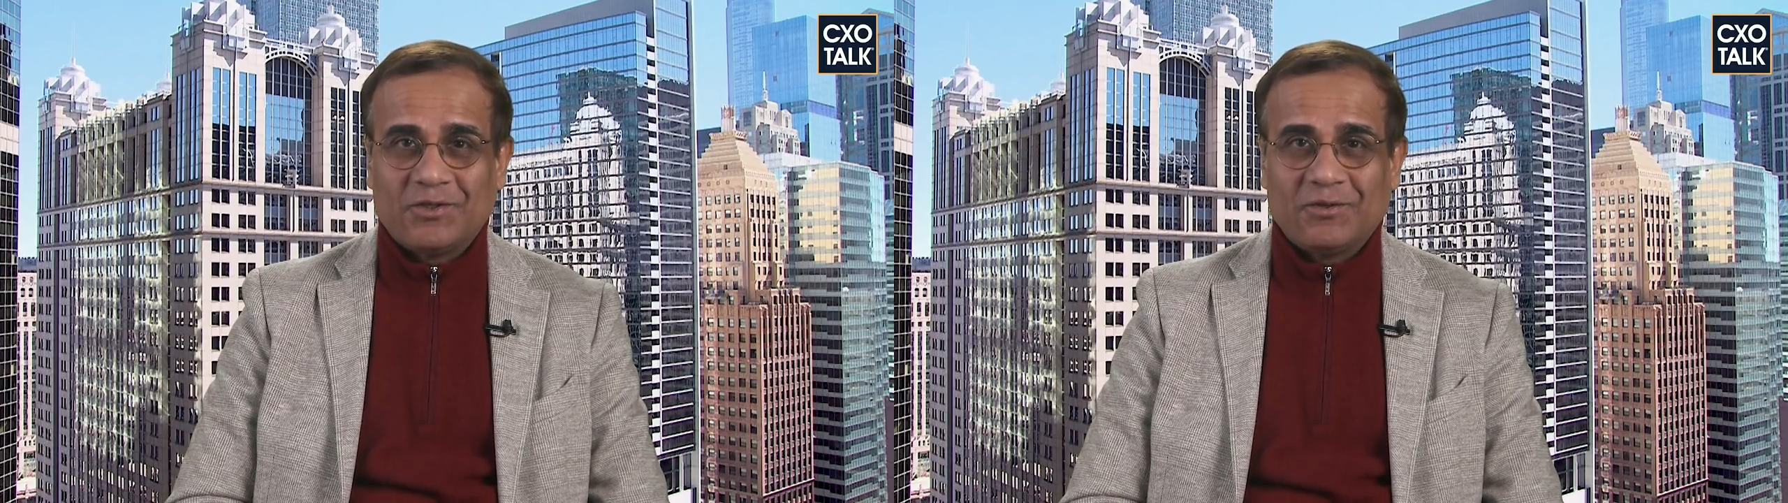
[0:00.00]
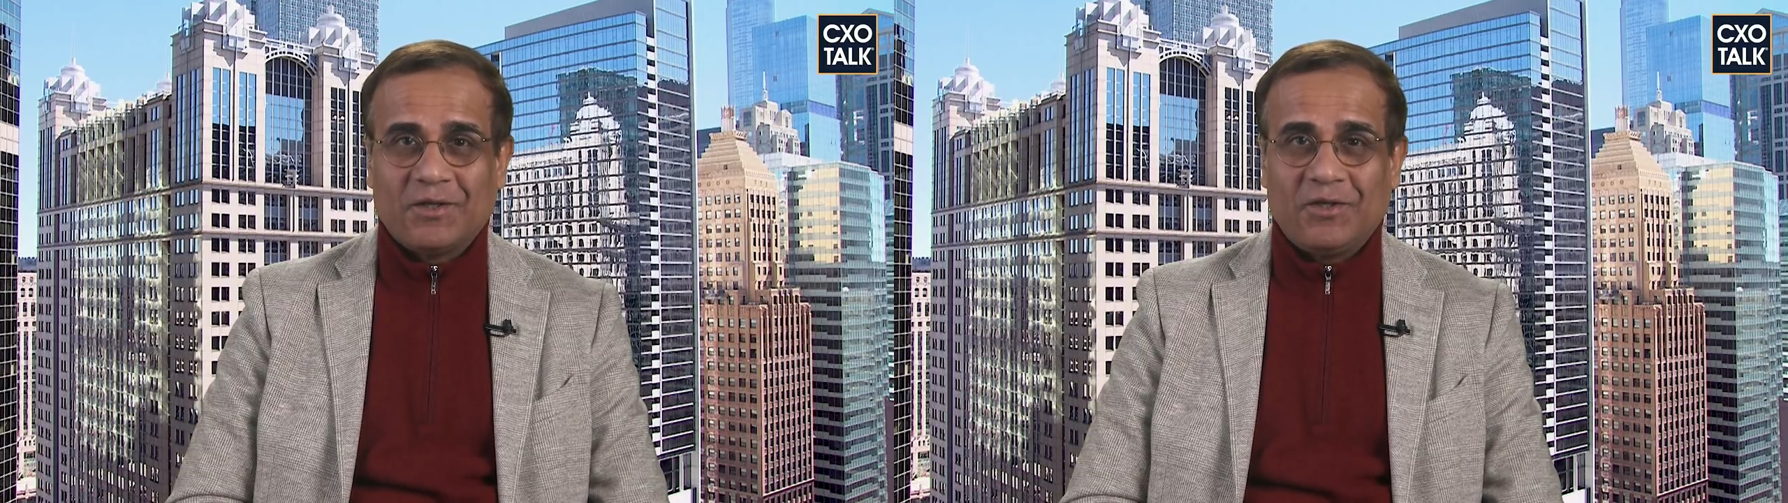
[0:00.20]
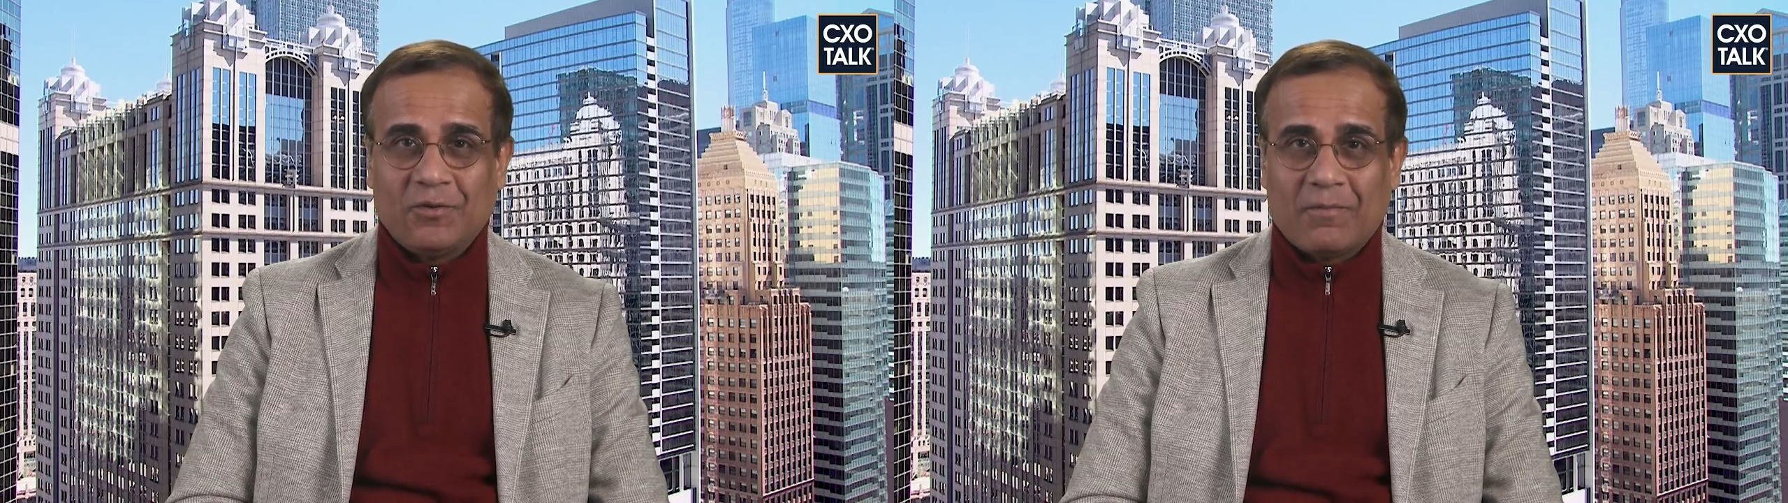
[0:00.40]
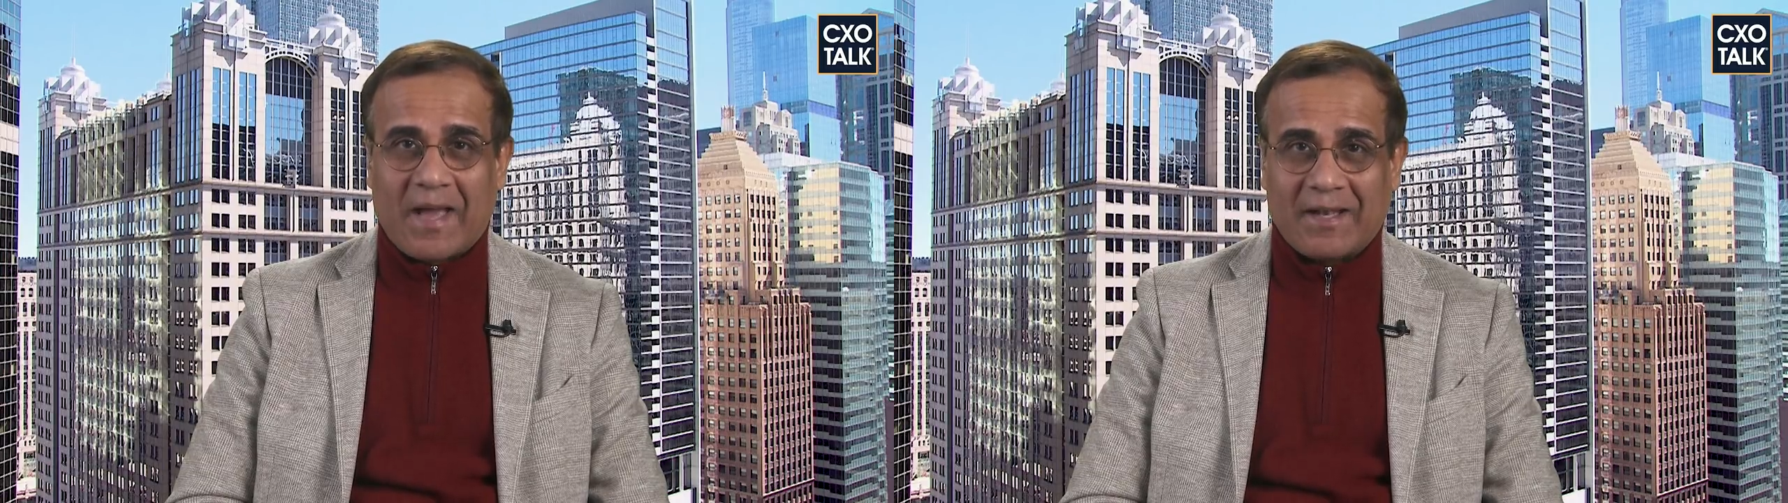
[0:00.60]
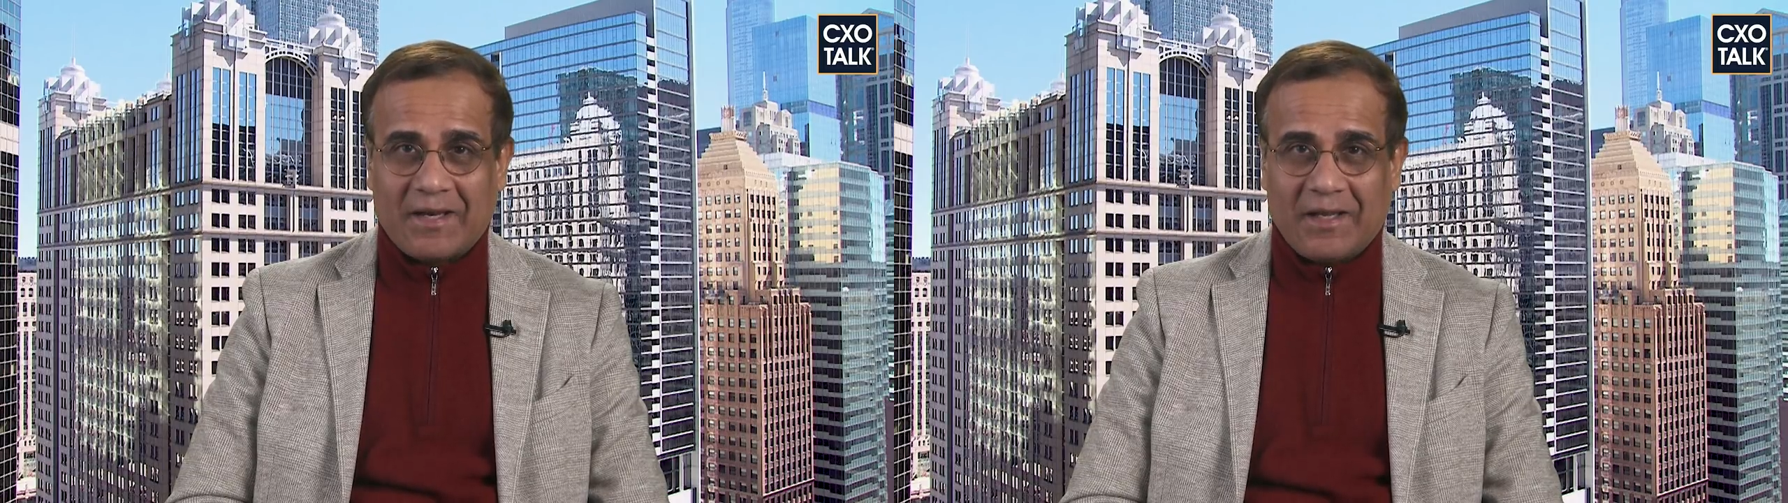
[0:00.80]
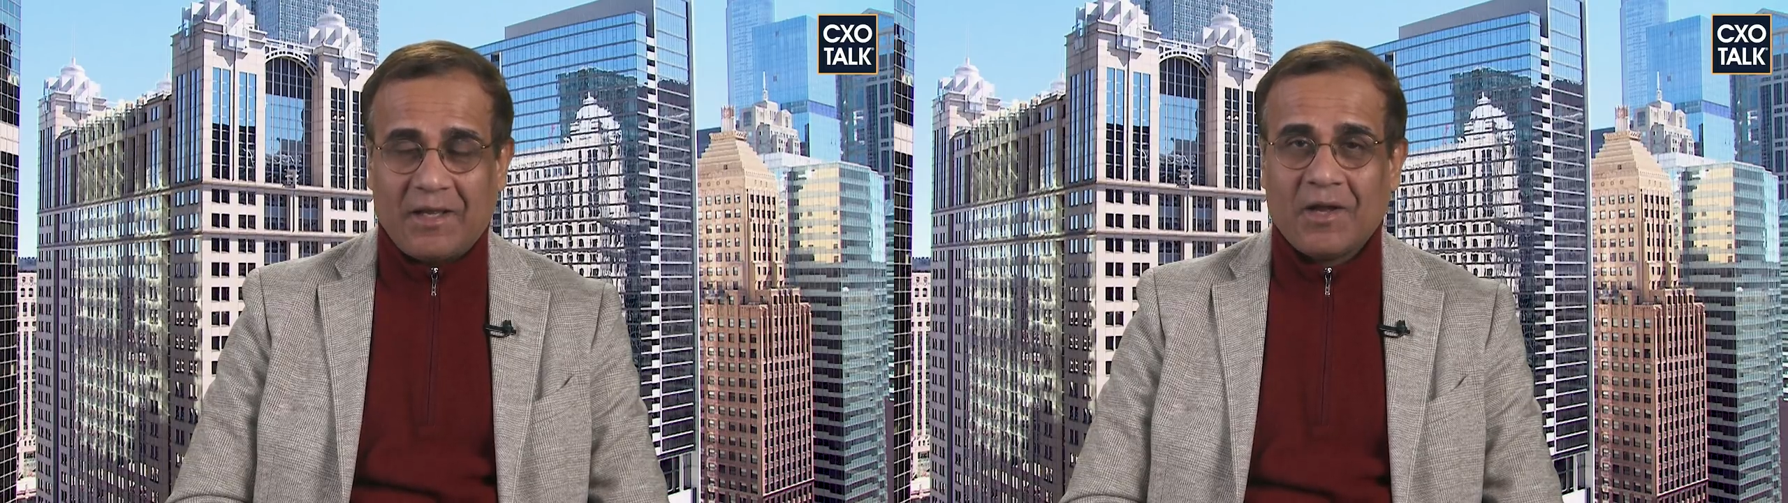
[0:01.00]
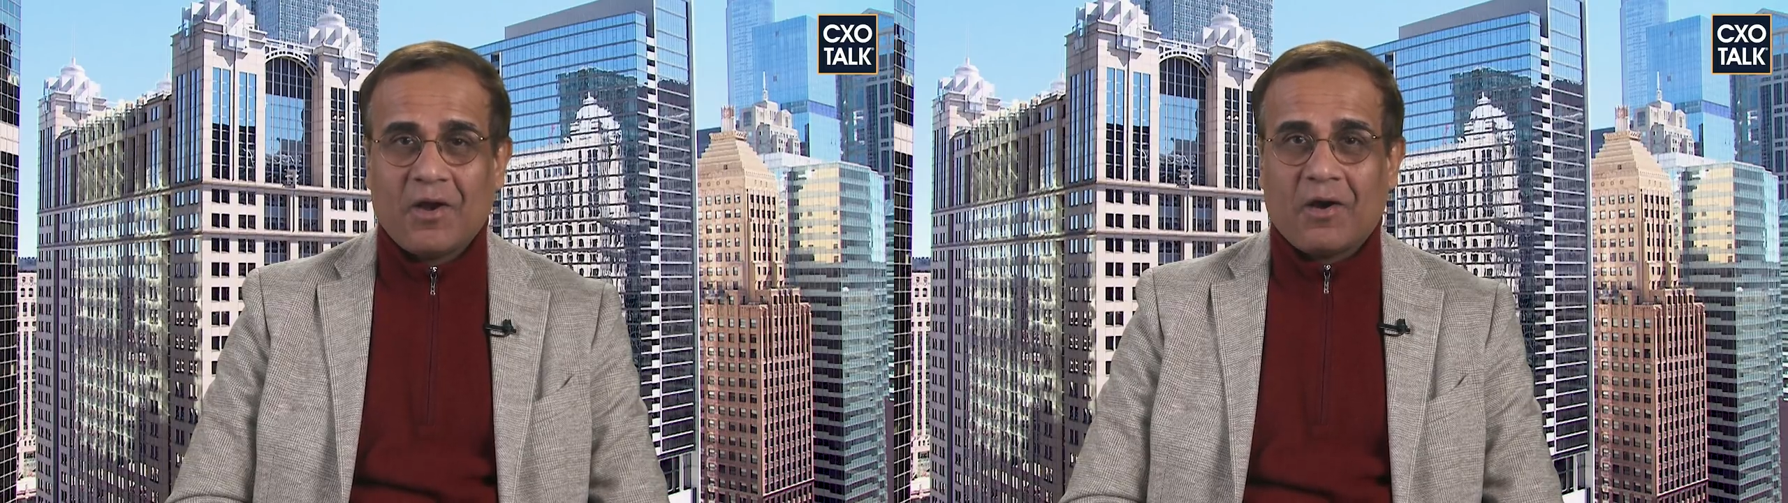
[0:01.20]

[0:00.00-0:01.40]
to the humanity